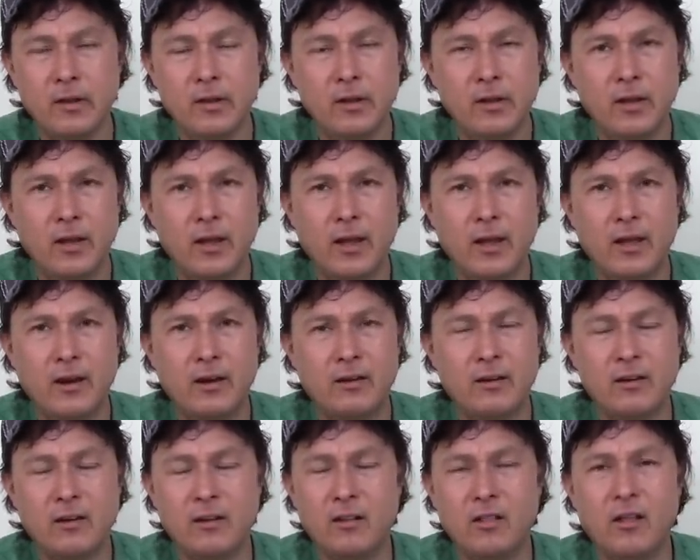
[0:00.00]

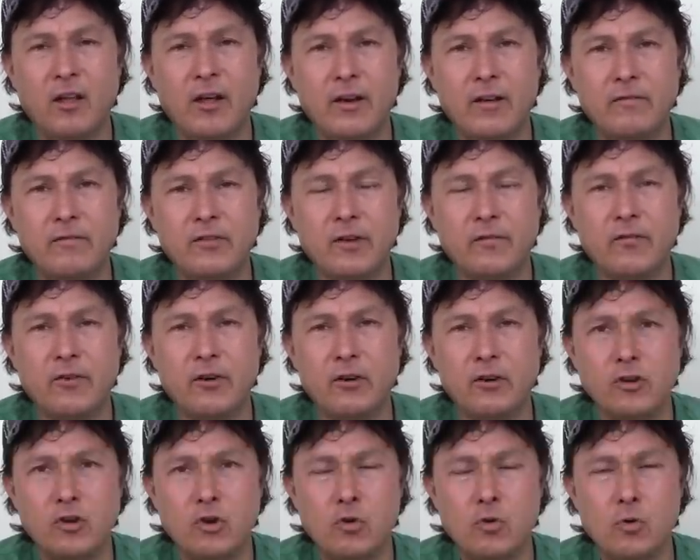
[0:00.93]
and a lot of
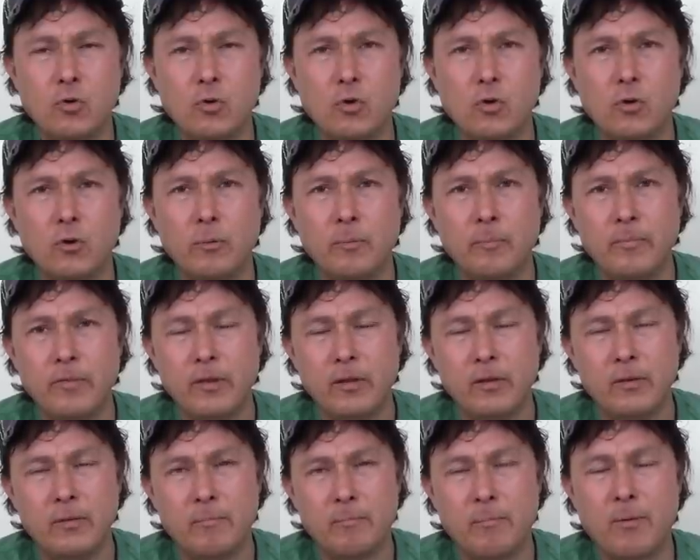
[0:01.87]
different cool
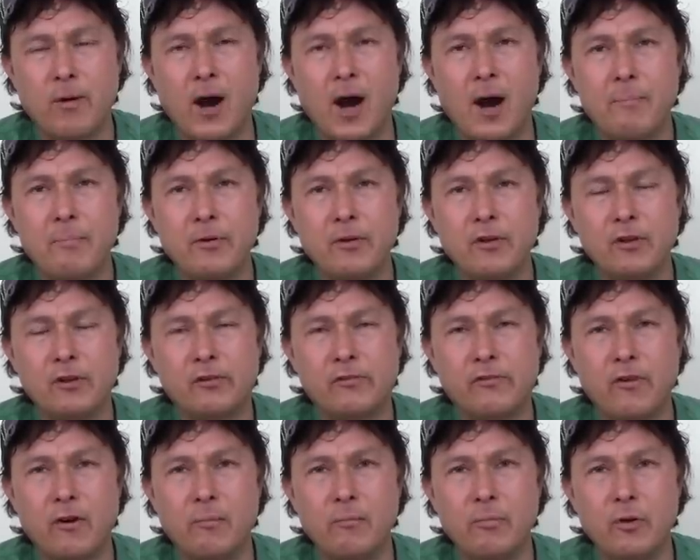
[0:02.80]
properties
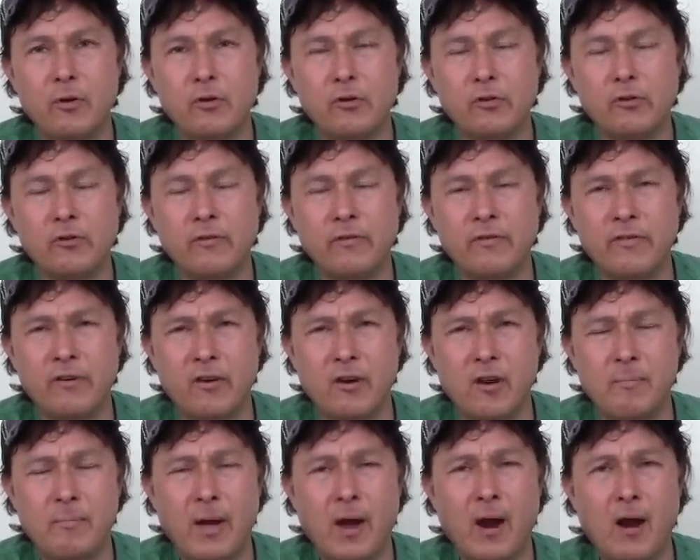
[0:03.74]
from those
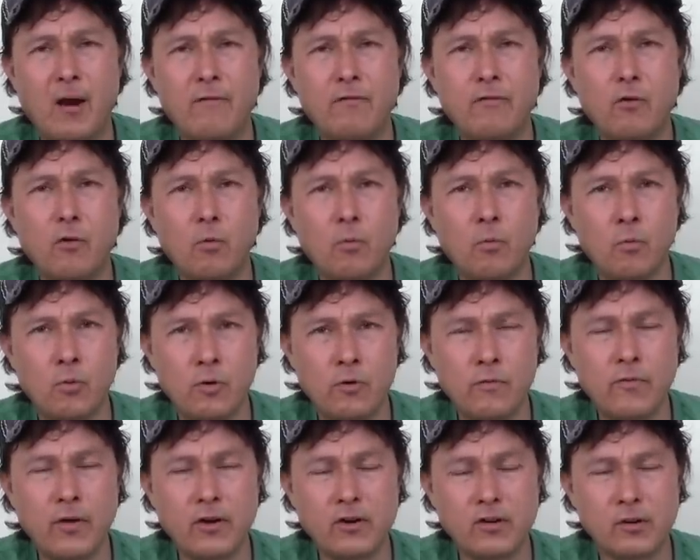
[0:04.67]
very powerful root
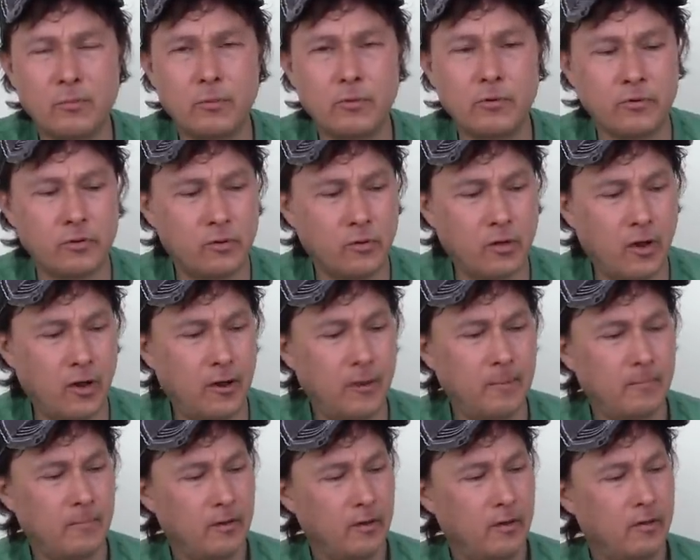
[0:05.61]
vegetables,
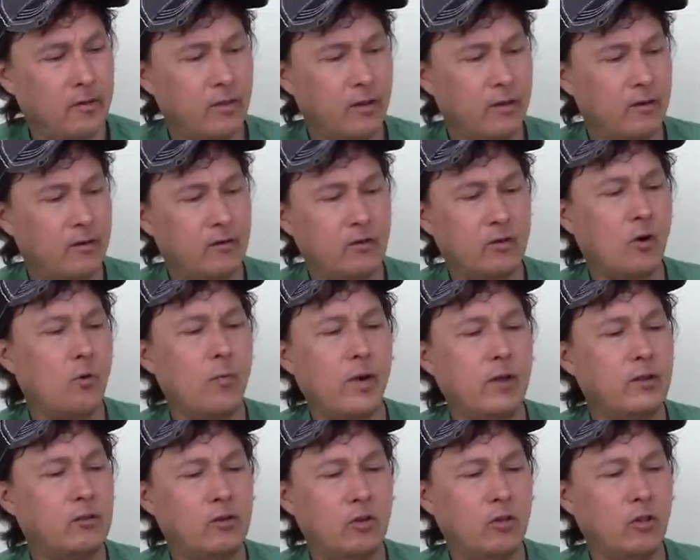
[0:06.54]
okay? Then don't
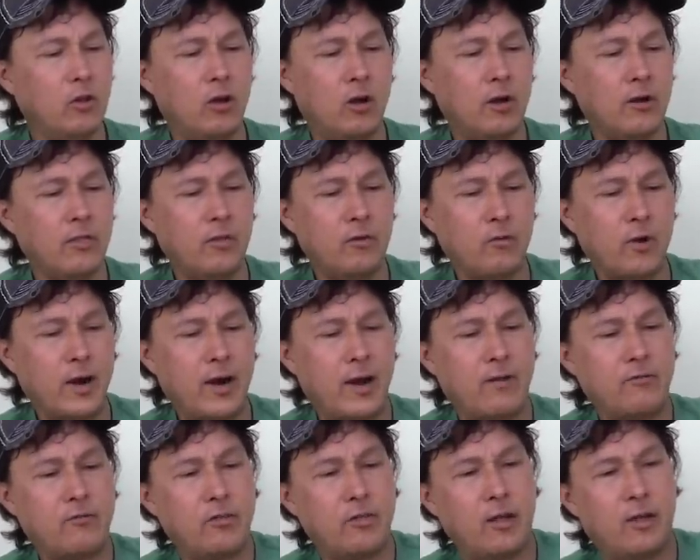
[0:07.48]
wait too long, and then right
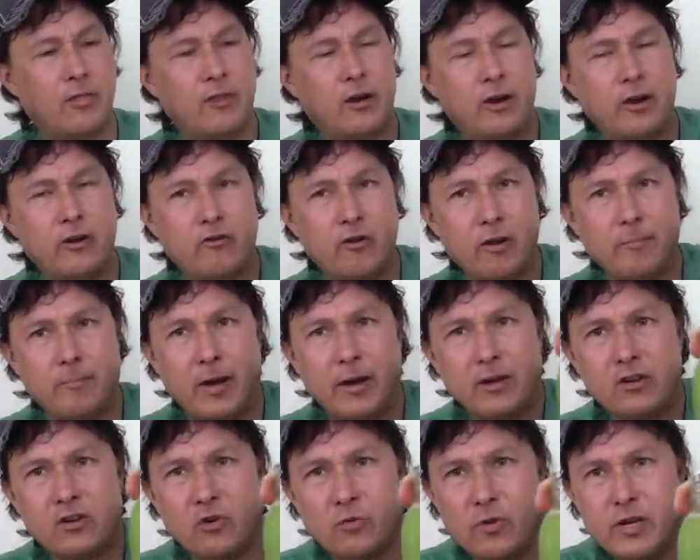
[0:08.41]
after that, then I drink my
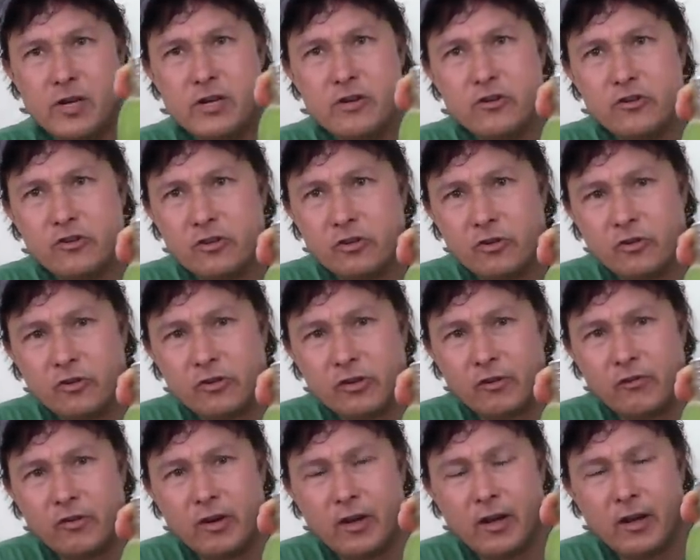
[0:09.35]
green juice.
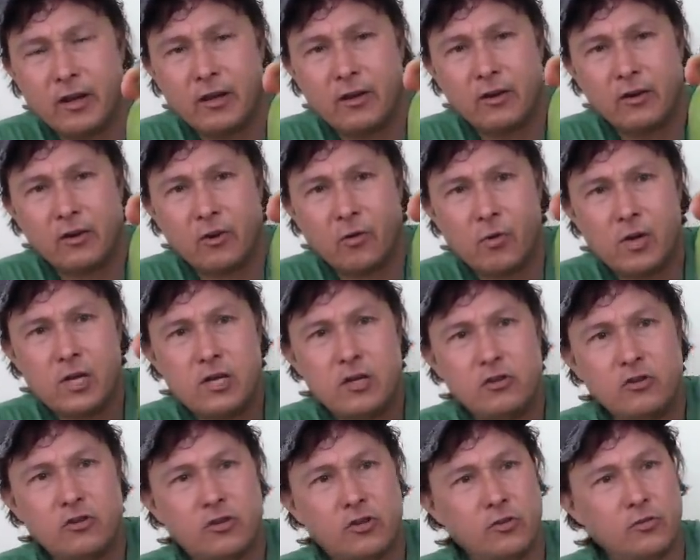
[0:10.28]
Every day I get a
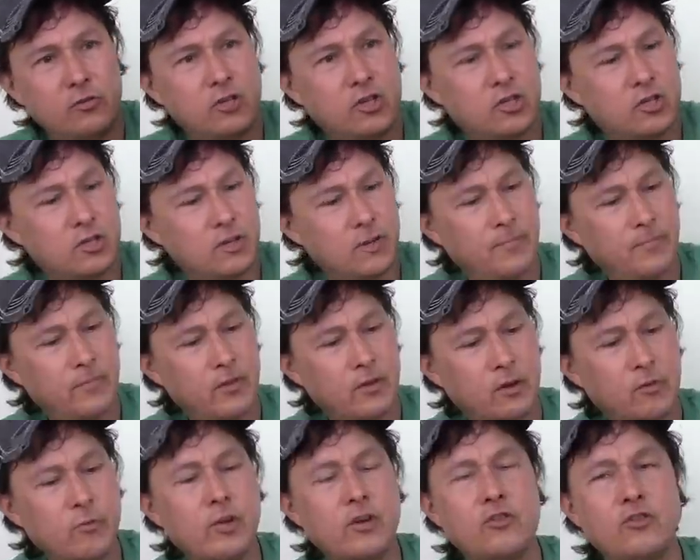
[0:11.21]
green juice.
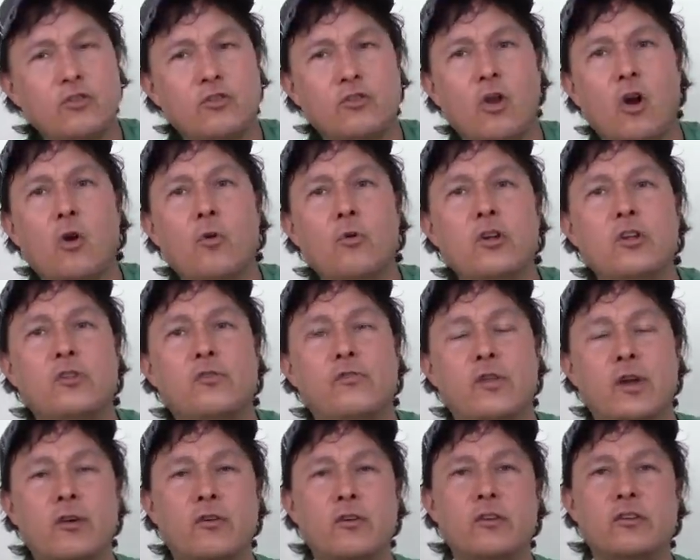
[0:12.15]
Green juice always
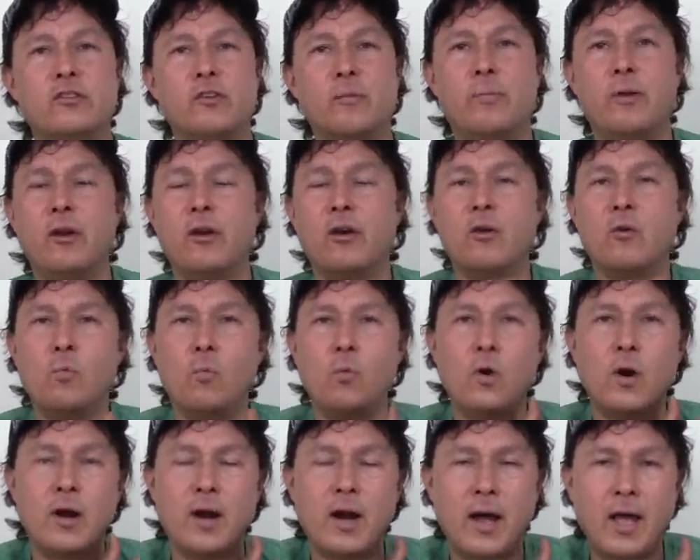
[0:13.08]
varies depending on
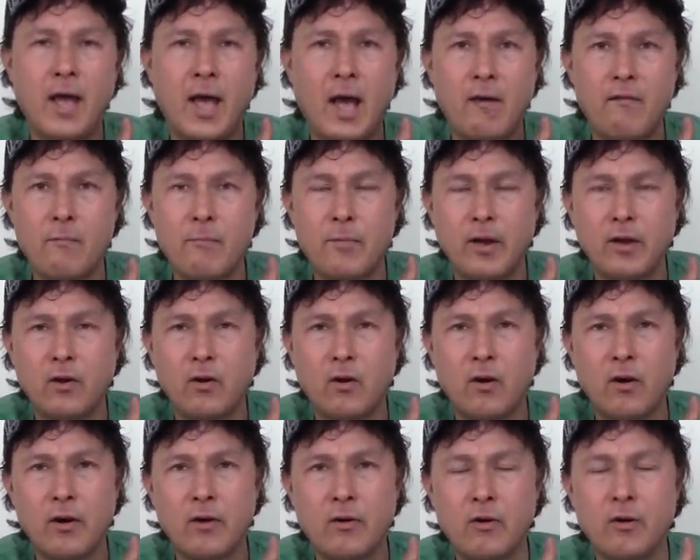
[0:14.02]
what I have in my
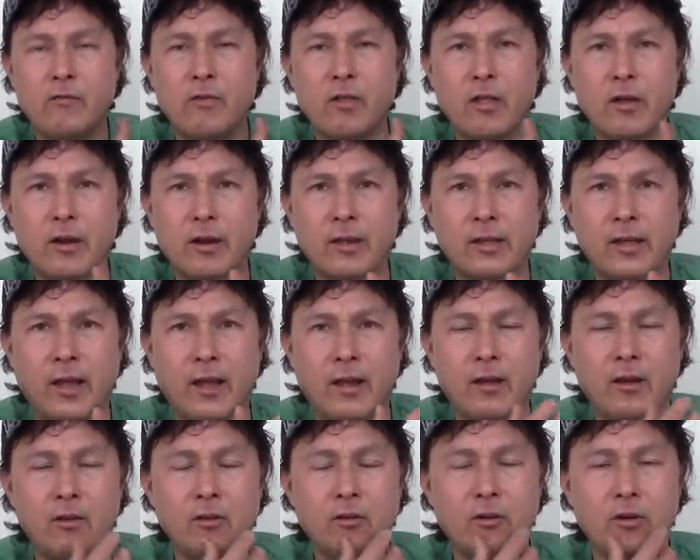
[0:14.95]
garden. I don't have a lot of
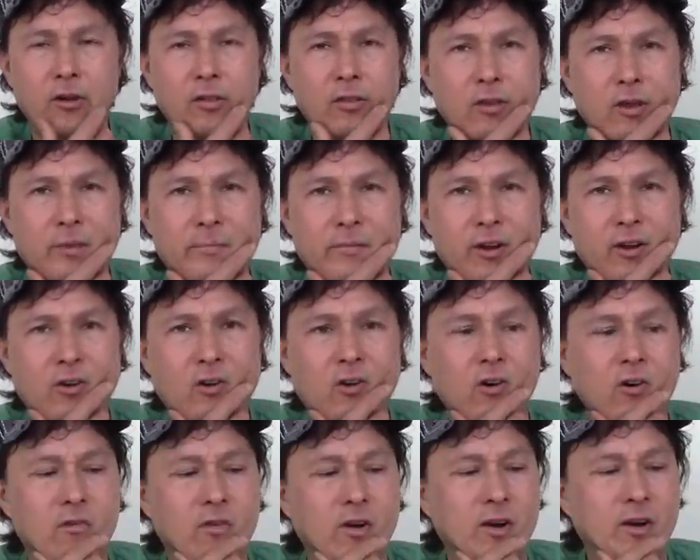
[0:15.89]
kale or anything in my
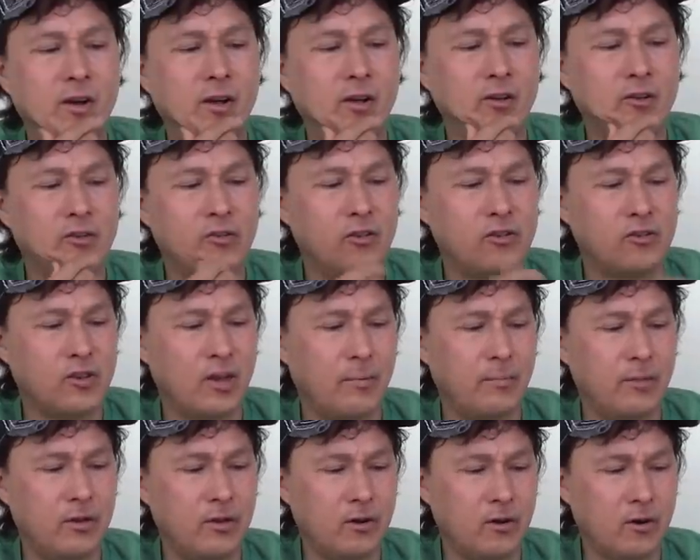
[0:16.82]
garden right now, so this
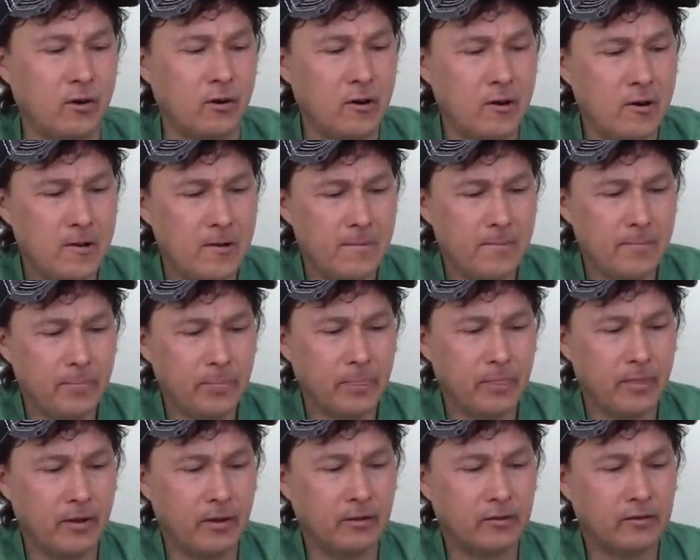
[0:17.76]
time of year,
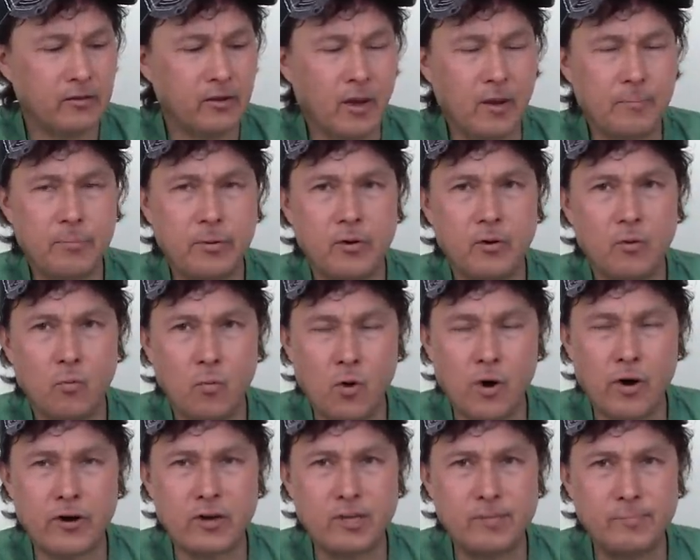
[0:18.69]
and see, I put in
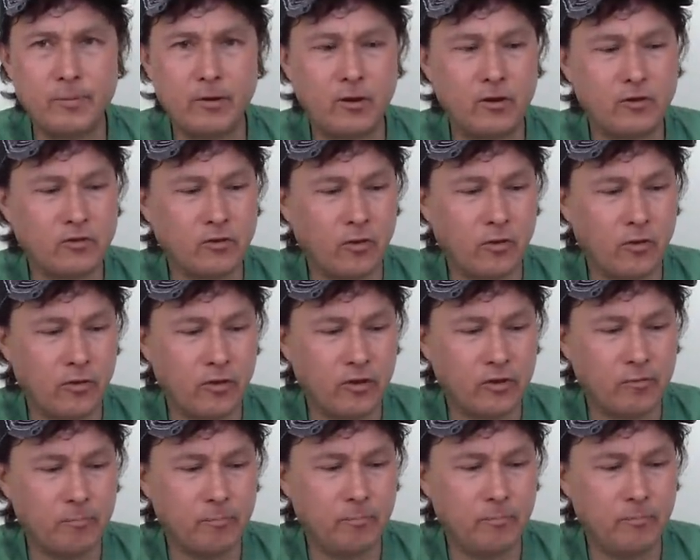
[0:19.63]
water spinach, although
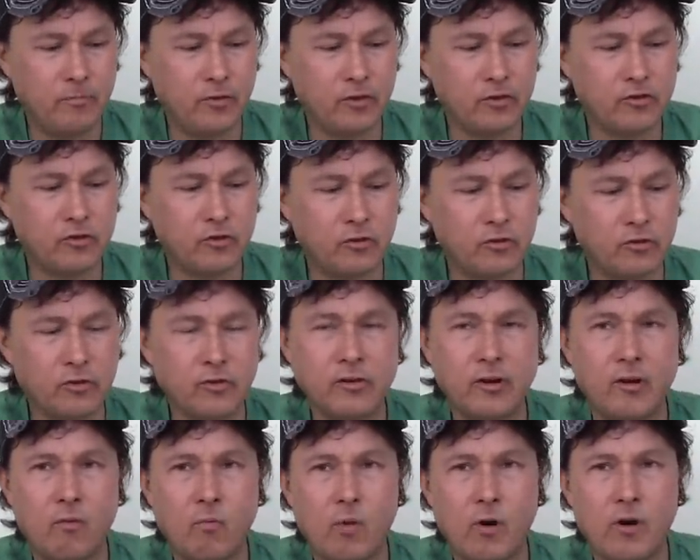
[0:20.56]
this, this juice doesn't
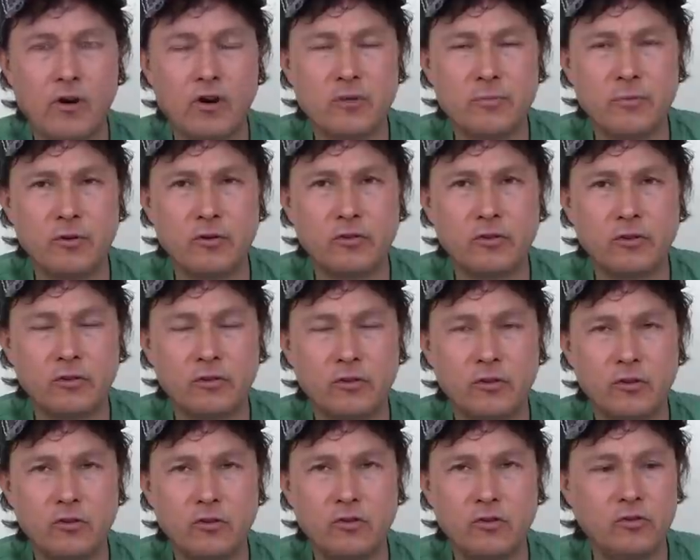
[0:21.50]
have water spinach because
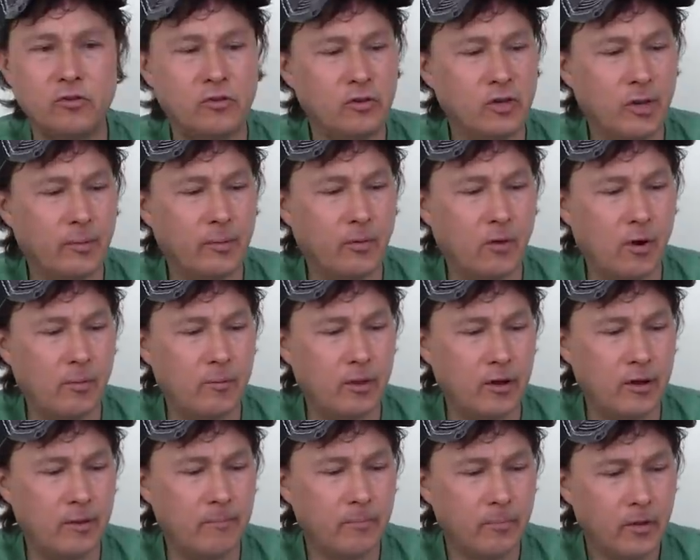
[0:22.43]
it's a juicing demo I
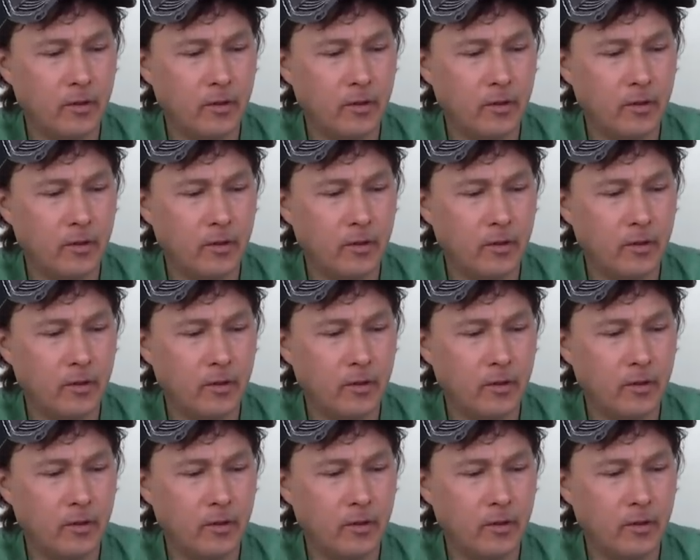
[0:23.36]
made.